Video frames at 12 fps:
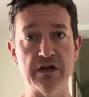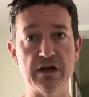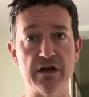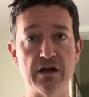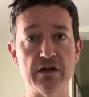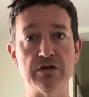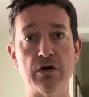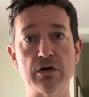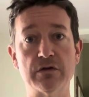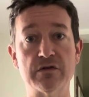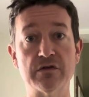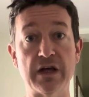in
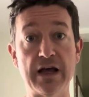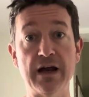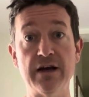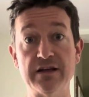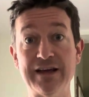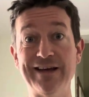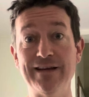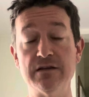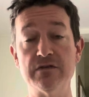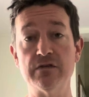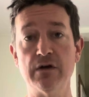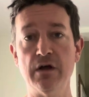adults and kids.